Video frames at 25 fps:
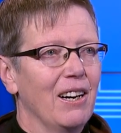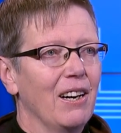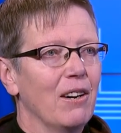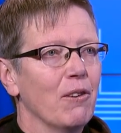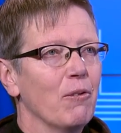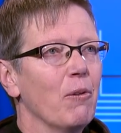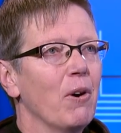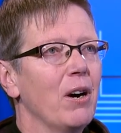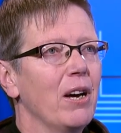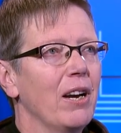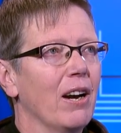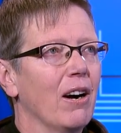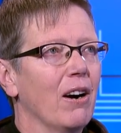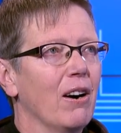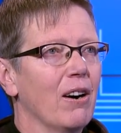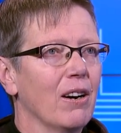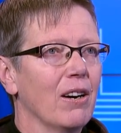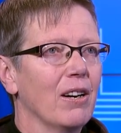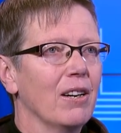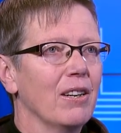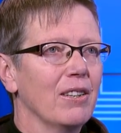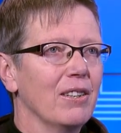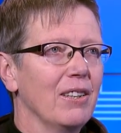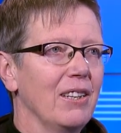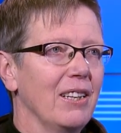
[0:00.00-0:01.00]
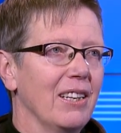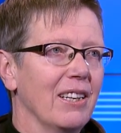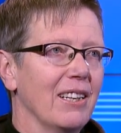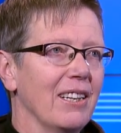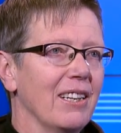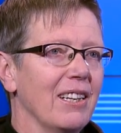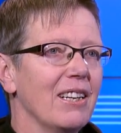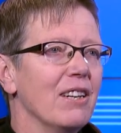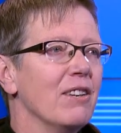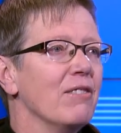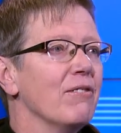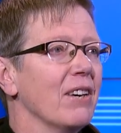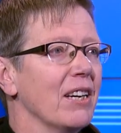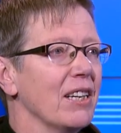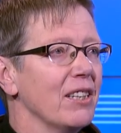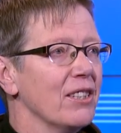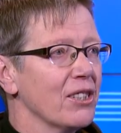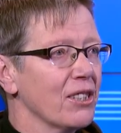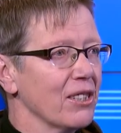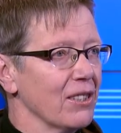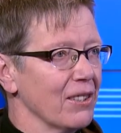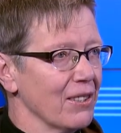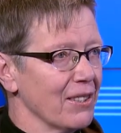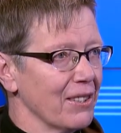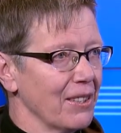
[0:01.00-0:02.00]
what are the
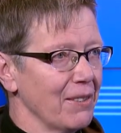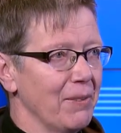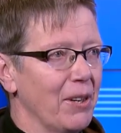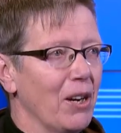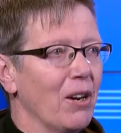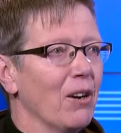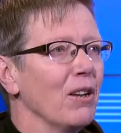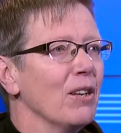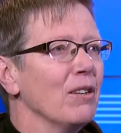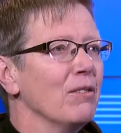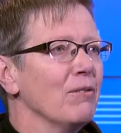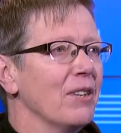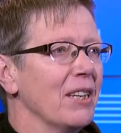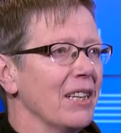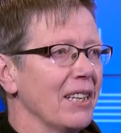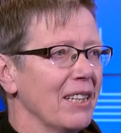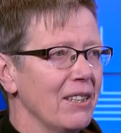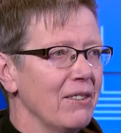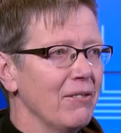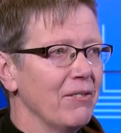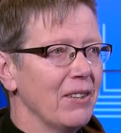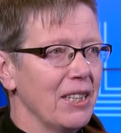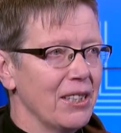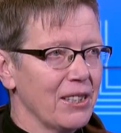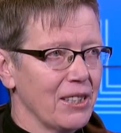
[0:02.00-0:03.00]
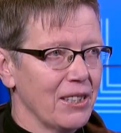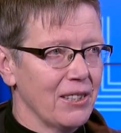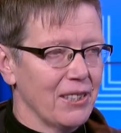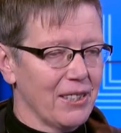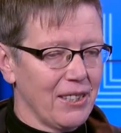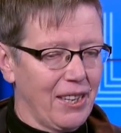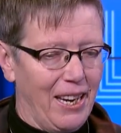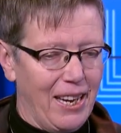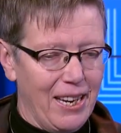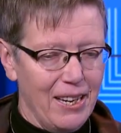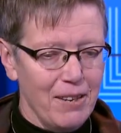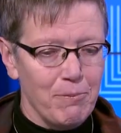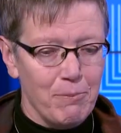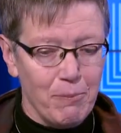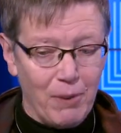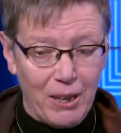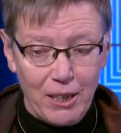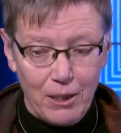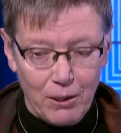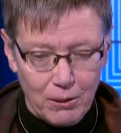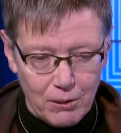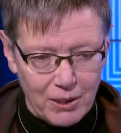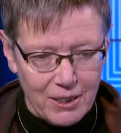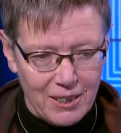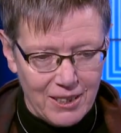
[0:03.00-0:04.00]
innovations. I mean, all of the innovations came by
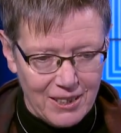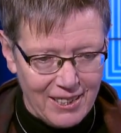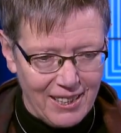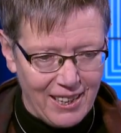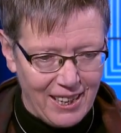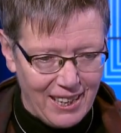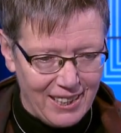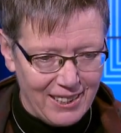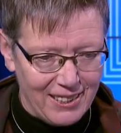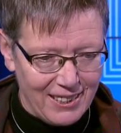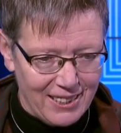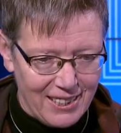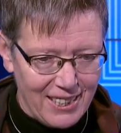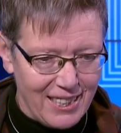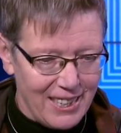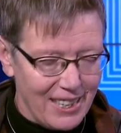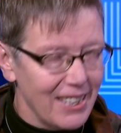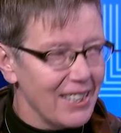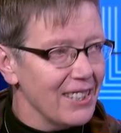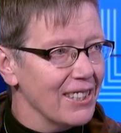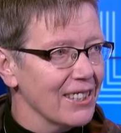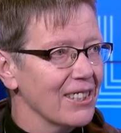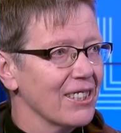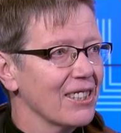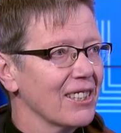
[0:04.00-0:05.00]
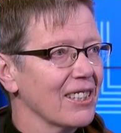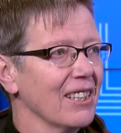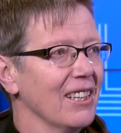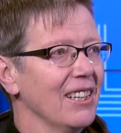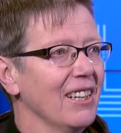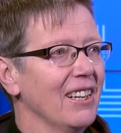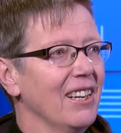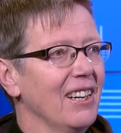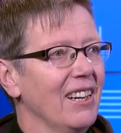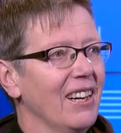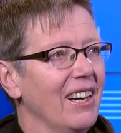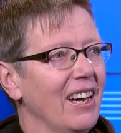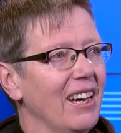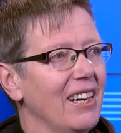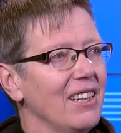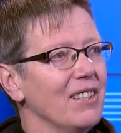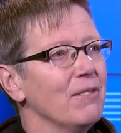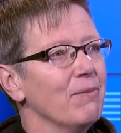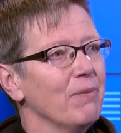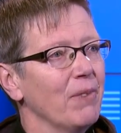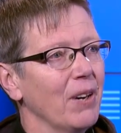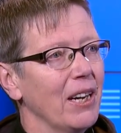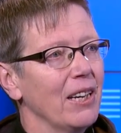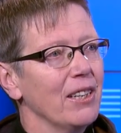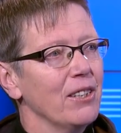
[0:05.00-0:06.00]
looking at the edge
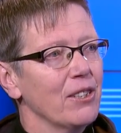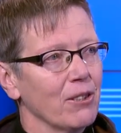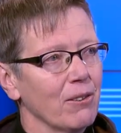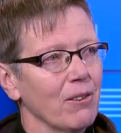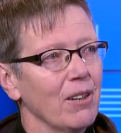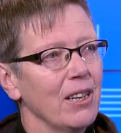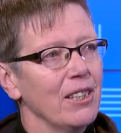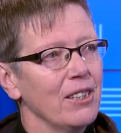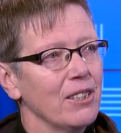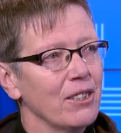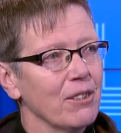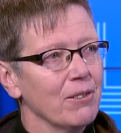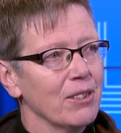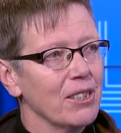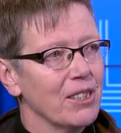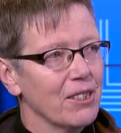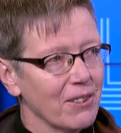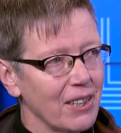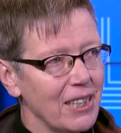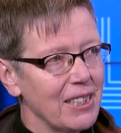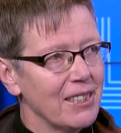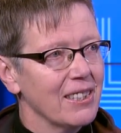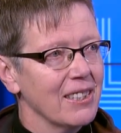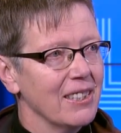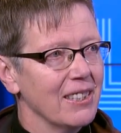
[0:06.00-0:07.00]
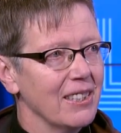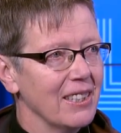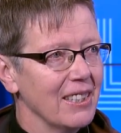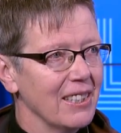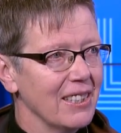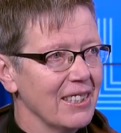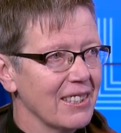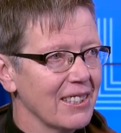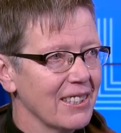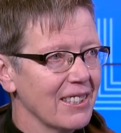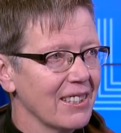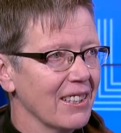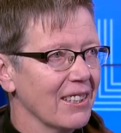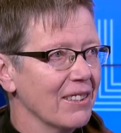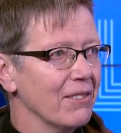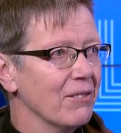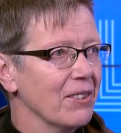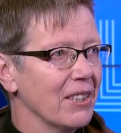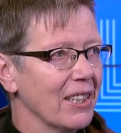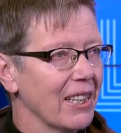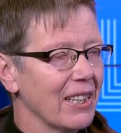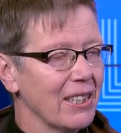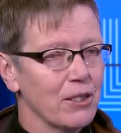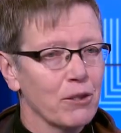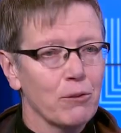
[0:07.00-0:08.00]
and by trying to address the needs of
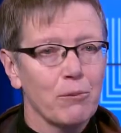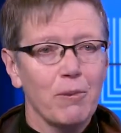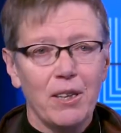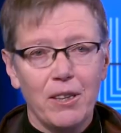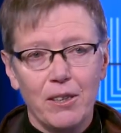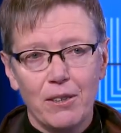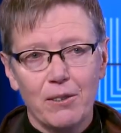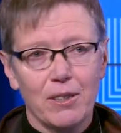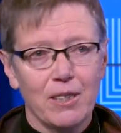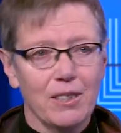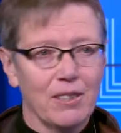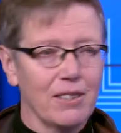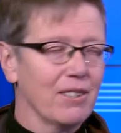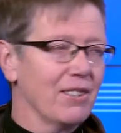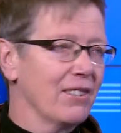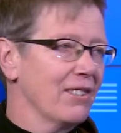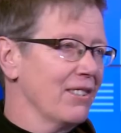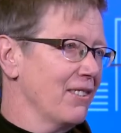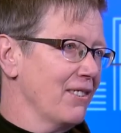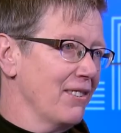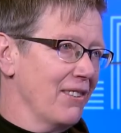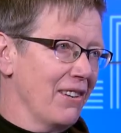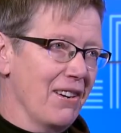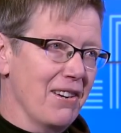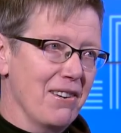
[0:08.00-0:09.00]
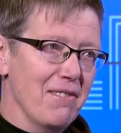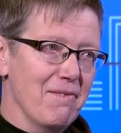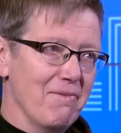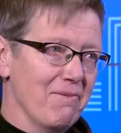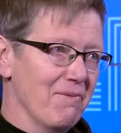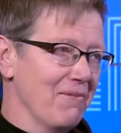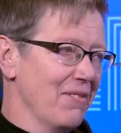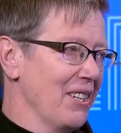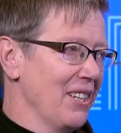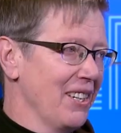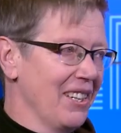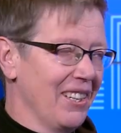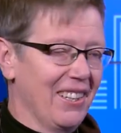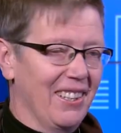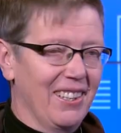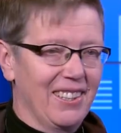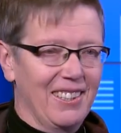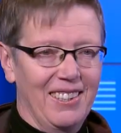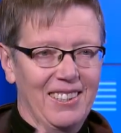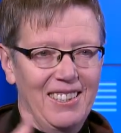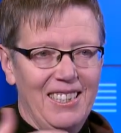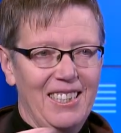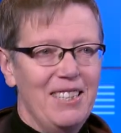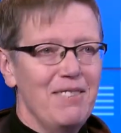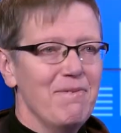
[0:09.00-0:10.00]
the edge, whether it's um,
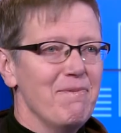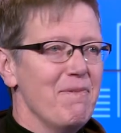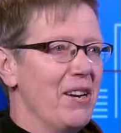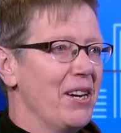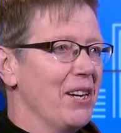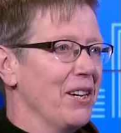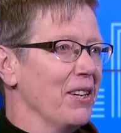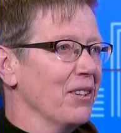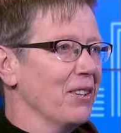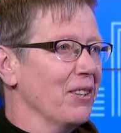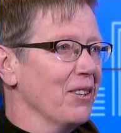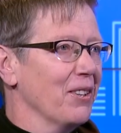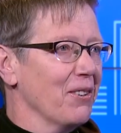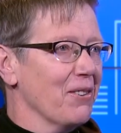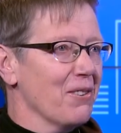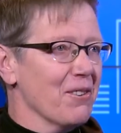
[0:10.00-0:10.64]
email